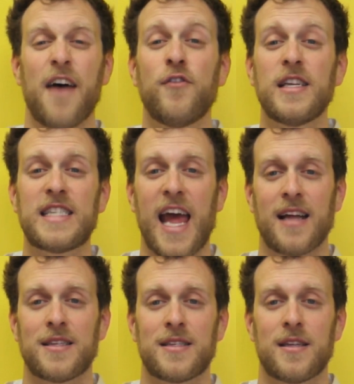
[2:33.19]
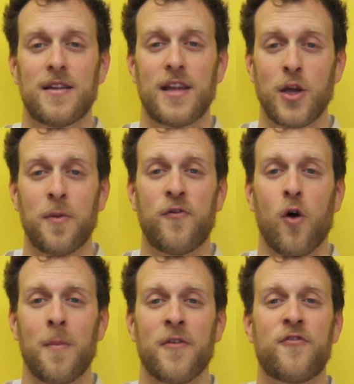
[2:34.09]
every stance that you
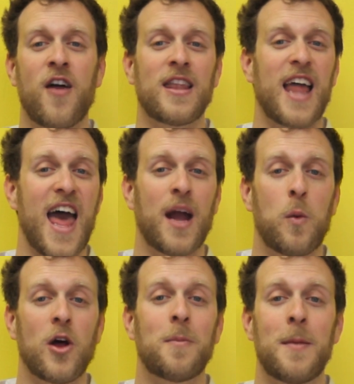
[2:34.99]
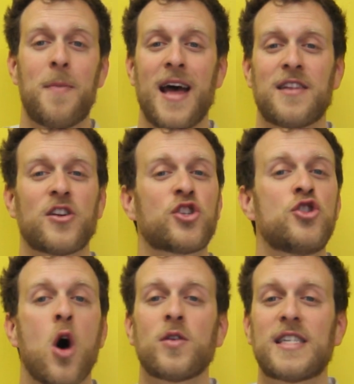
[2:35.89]
perform, the front leg will be bent. There's
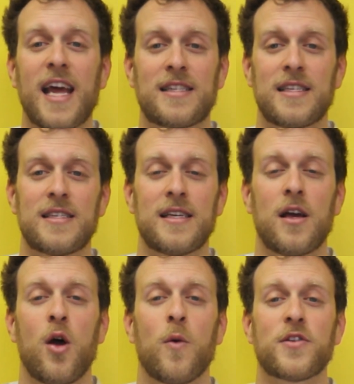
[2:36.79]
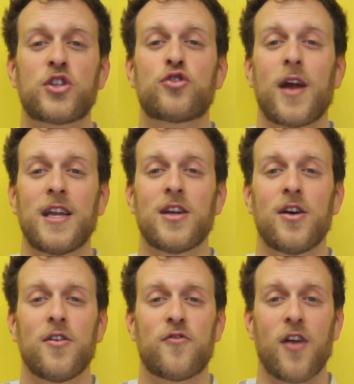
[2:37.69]
no stances with a straight
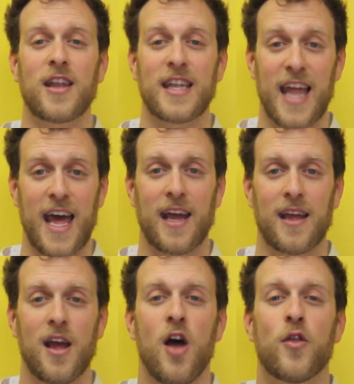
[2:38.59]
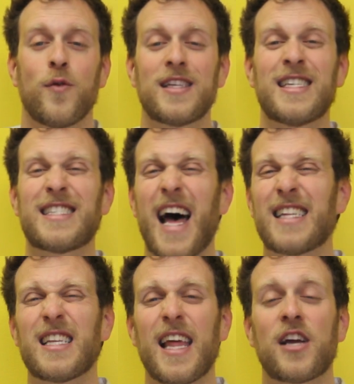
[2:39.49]
front leg. The reason is
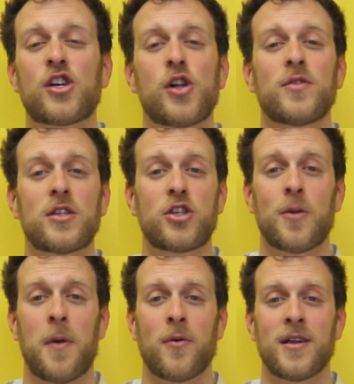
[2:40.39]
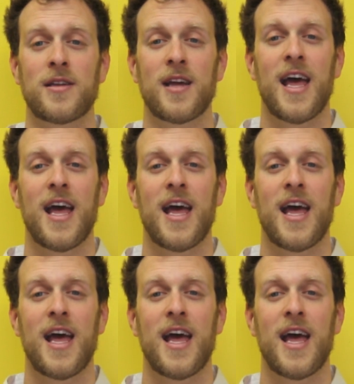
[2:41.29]
that's the leg closest to your opponent,